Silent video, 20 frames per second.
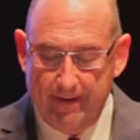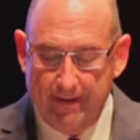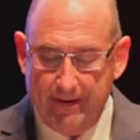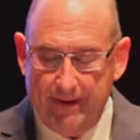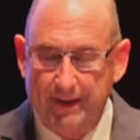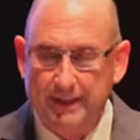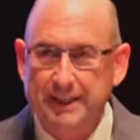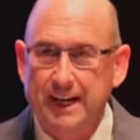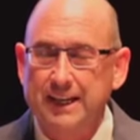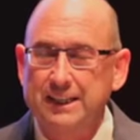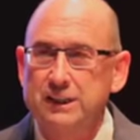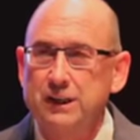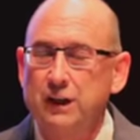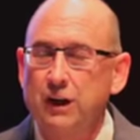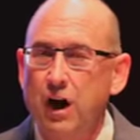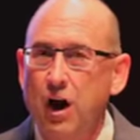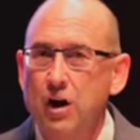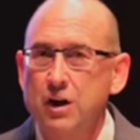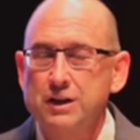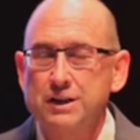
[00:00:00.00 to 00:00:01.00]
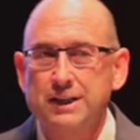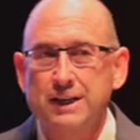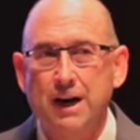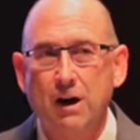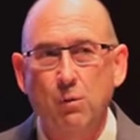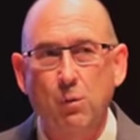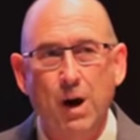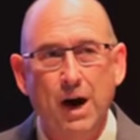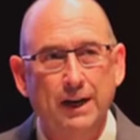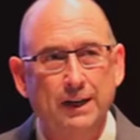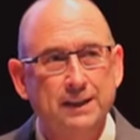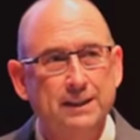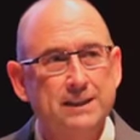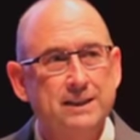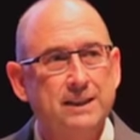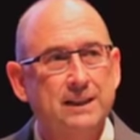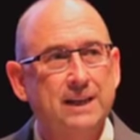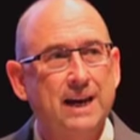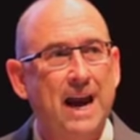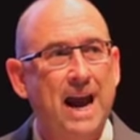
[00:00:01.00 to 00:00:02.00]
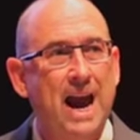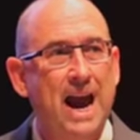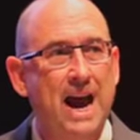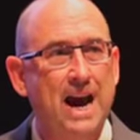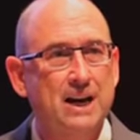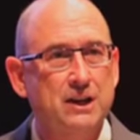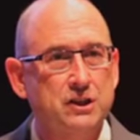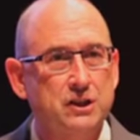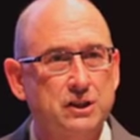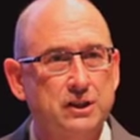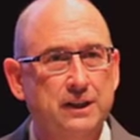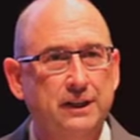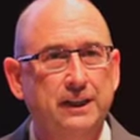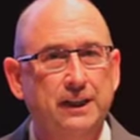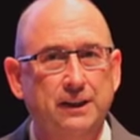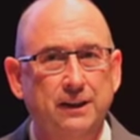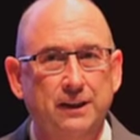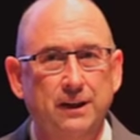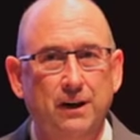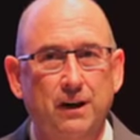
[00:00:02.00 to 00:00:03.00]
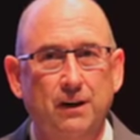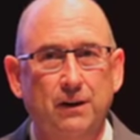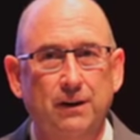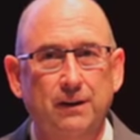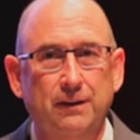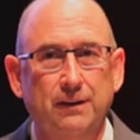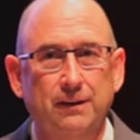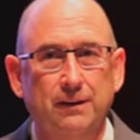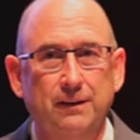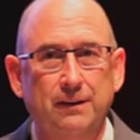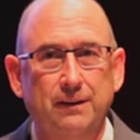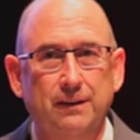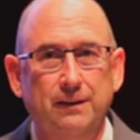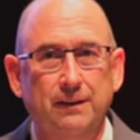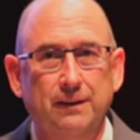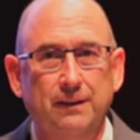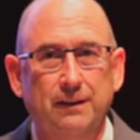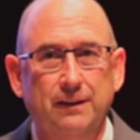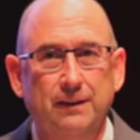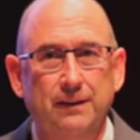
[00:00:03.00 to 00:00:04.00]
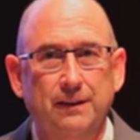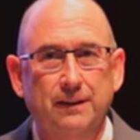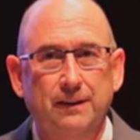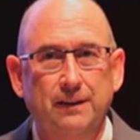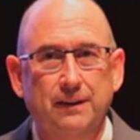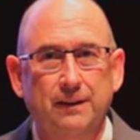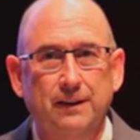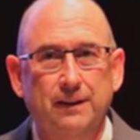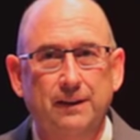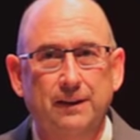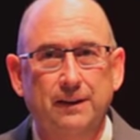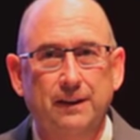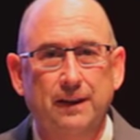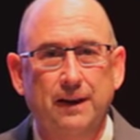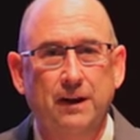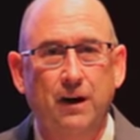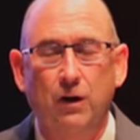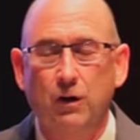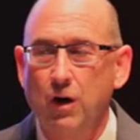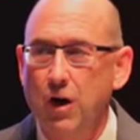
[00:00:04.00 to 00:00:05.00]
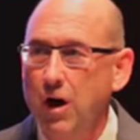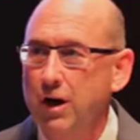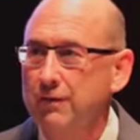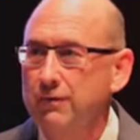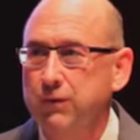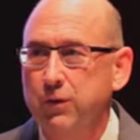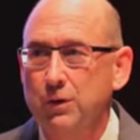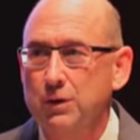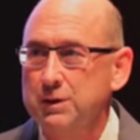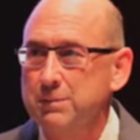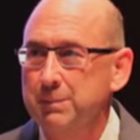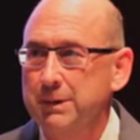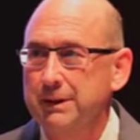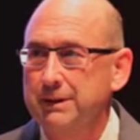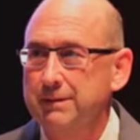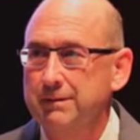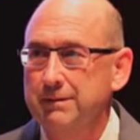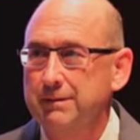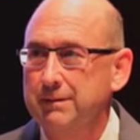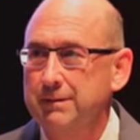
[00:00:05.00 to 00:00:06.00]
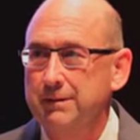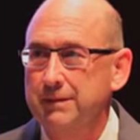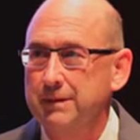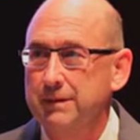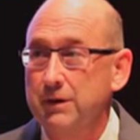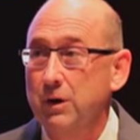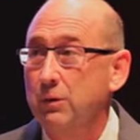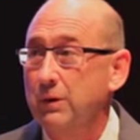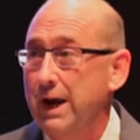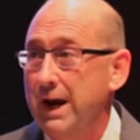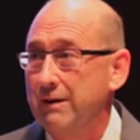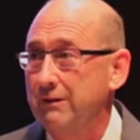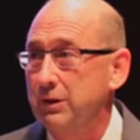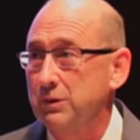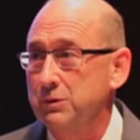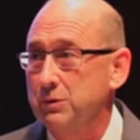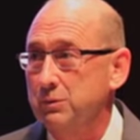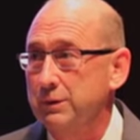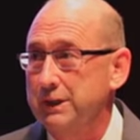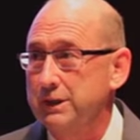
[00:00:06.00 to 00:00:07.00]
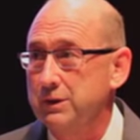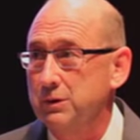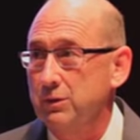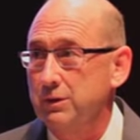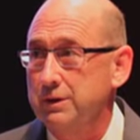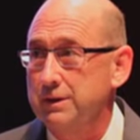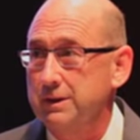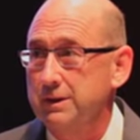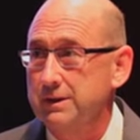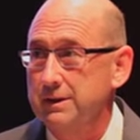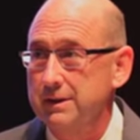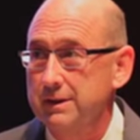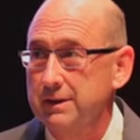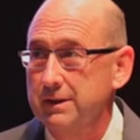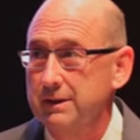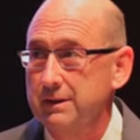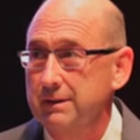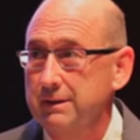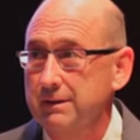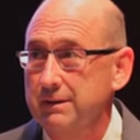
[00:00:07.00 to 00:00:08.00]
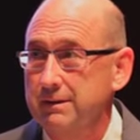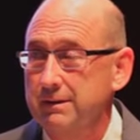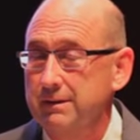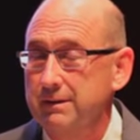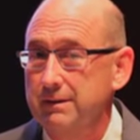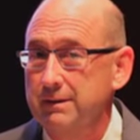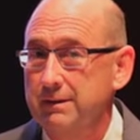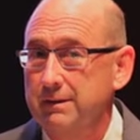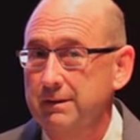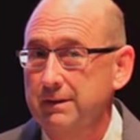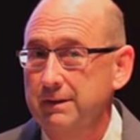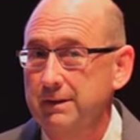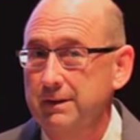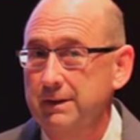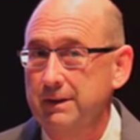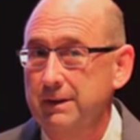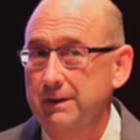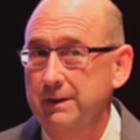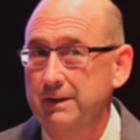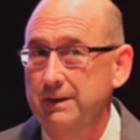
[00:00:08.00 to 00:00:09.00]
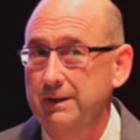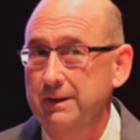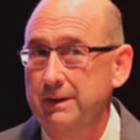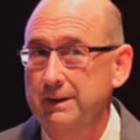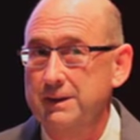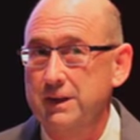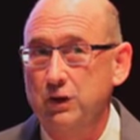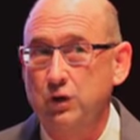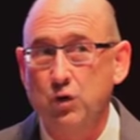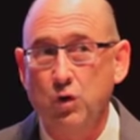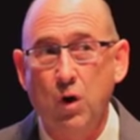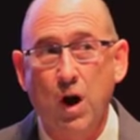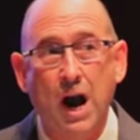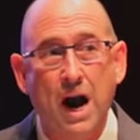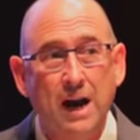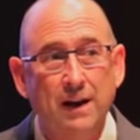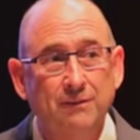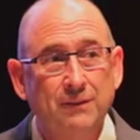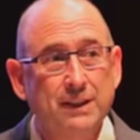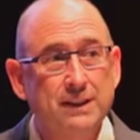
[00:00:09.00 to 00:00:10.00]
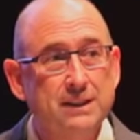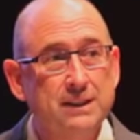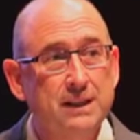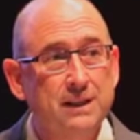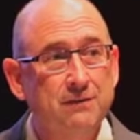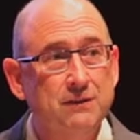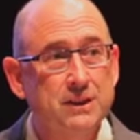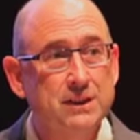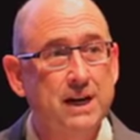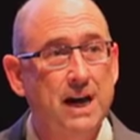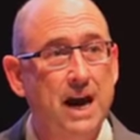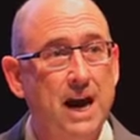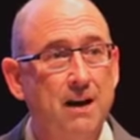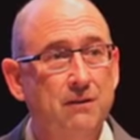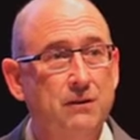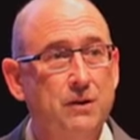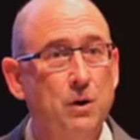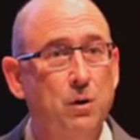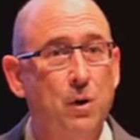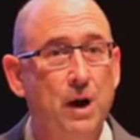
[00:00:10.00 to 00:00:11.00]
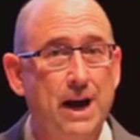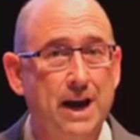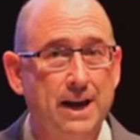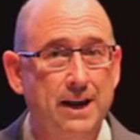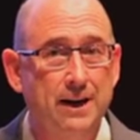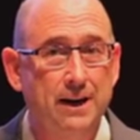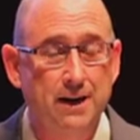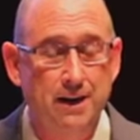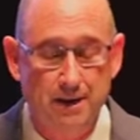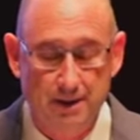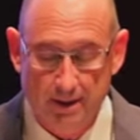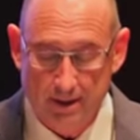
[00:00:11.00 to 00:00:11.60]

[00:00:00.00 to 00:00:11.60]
It takes large quantities of cash to get there, and our law enforcement don't have those resources. It's a crime that seems to have no end.